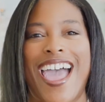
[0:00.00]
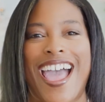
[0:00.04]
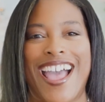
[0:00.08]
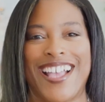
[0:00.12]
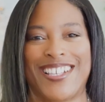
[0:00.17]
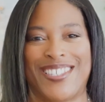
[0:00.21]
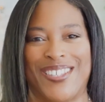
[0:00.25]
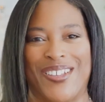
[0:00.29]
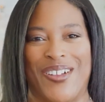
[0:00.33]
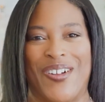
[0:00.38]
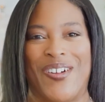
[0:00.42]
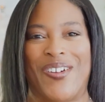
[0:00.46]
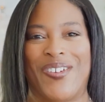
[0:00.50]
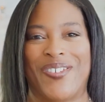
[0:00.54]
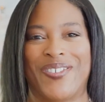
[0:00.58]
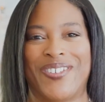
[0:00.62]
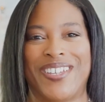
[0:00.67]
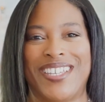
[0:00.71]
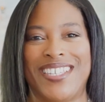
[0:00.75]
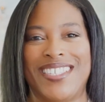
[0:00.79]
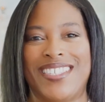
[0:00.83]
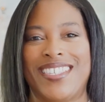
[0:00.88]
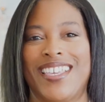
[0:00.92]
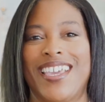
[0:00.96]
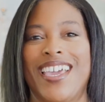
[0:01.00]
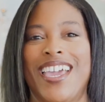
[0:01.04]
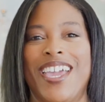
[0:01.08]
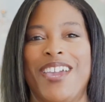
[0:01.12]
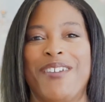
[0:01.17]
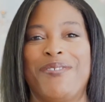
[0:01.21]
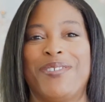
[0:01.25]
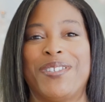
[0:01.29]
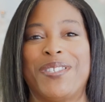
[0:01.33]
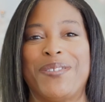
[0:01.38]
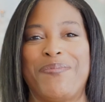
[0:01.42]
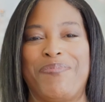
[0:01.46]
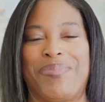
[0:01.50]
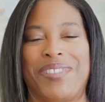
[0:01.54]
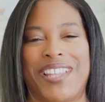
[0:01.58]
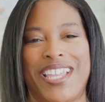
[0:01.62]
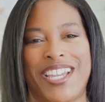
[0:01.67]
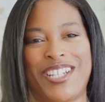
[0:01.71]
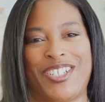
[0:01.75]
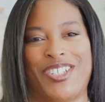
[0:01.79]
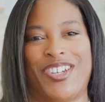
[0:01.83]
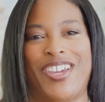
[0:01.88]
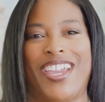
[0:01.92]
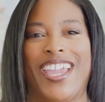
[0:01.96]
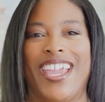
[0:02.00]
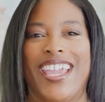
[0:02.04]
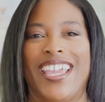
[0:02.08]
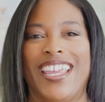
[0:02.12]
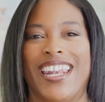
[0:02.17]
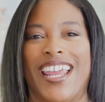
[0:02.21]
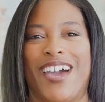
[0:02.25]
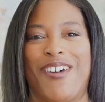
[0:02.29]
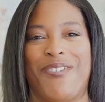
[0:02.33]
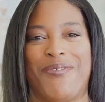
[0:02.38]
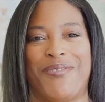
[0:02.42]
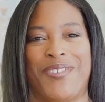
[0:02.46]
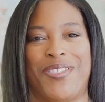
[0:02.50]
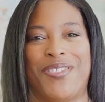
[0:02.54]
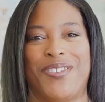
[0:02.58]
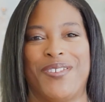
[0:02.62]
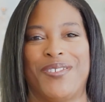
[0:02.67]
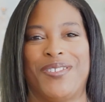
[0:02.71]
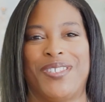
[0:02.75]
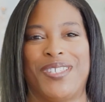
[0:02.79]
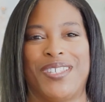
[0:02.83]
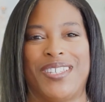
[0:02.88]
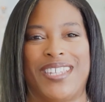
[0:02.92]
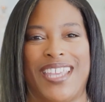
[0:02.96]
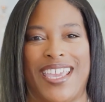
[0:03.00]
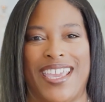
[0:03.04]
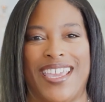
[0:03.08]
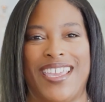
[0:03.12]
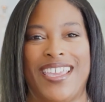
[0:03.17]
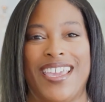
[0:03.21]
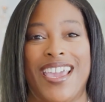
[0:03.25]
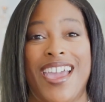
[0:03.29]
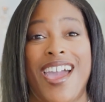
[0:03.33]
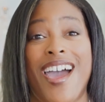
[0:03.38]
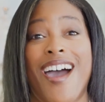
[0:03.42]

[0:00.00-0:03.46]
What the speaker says: As always, it was a pleasure hanging out with you today.